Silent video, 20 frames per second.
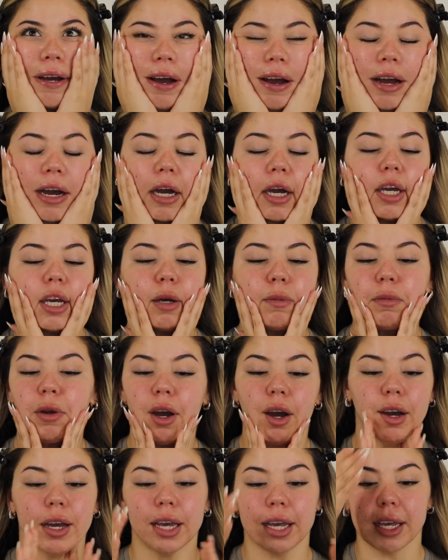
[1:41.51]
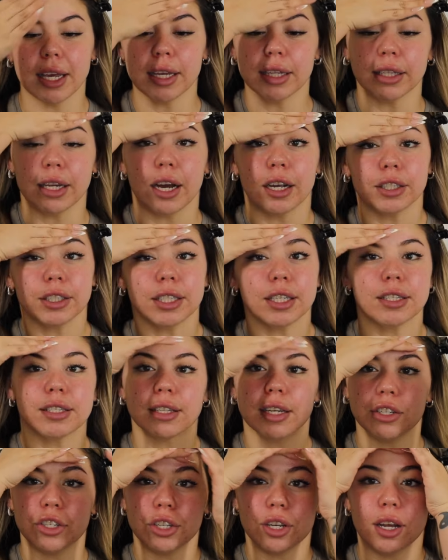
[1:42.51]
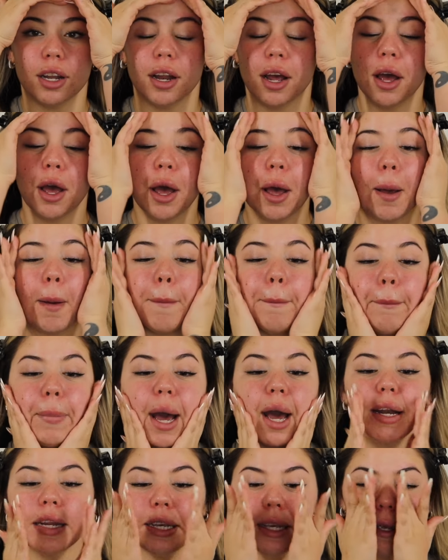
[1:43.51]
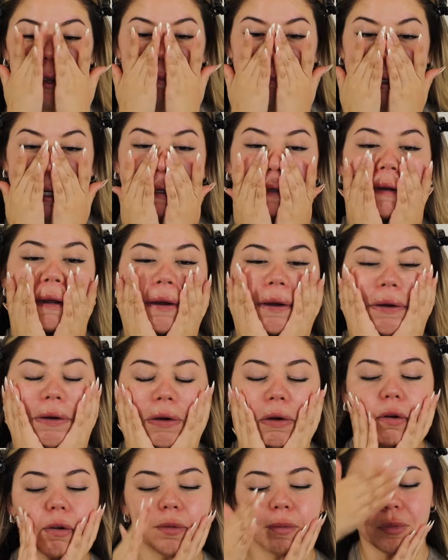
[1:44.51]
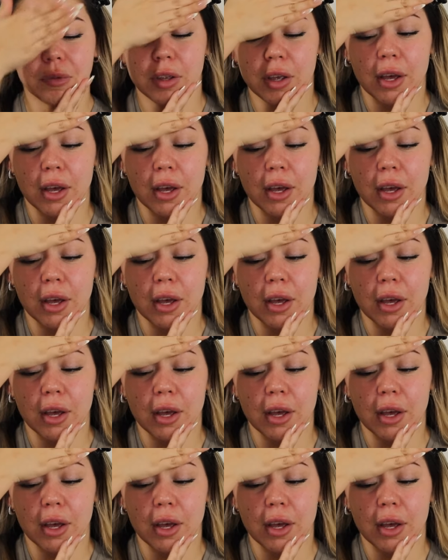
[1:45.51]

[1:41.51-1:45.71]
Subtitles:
I am not a lash extension baddie right now.